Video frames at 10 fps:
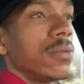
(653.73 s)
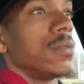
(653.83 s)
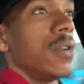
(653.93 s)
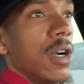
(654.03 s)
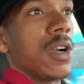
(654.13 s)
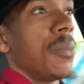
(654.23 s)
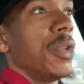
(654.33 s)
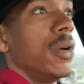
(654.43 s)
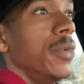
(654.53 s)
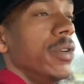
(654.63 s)
but a
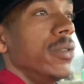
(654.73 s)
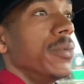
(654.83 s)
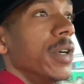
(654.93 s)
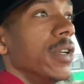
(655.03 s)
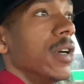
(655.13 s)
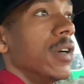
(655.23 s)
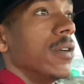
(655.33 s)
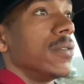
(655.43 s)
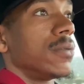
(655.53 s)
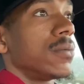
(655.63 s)
couple of them do.
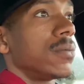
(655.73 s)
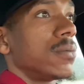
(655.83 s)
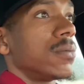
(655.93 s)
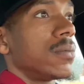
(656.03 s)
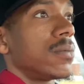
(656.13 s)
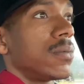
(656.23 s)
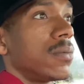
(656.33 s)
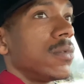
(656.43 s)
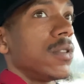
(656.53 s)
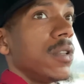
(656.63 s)
But
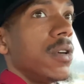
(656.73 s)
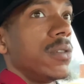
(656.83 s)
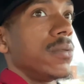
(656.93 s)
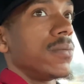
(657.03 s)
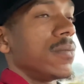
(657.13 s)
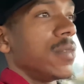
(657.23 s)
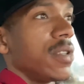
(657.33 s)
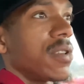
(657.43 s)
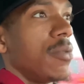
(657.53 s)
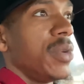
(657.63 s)
you know,
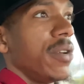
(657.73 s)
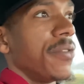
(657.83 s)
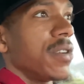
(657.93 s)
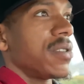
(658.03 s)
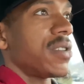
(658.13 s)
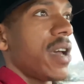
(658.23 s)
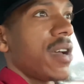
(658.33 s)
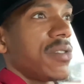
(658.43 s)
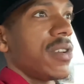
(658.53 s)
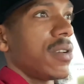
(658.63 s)
it's gonna be a
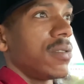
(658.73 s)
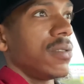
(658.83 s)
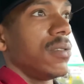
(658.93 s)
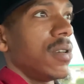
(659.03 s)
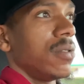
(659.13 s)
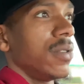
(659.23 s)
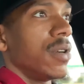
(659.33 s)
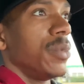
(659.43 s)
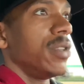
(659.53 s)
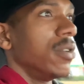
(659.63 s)
versatile channel, you know, we're
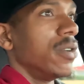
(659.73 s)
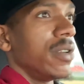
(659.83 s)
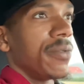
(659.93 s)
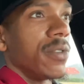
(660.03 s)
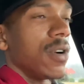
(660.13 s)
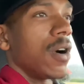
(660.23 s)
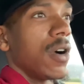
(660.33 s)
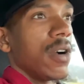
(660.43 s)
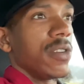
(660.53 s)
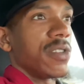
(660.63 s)
gonna be doing different
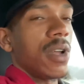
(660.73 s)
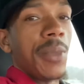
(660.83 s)
cars, and I'm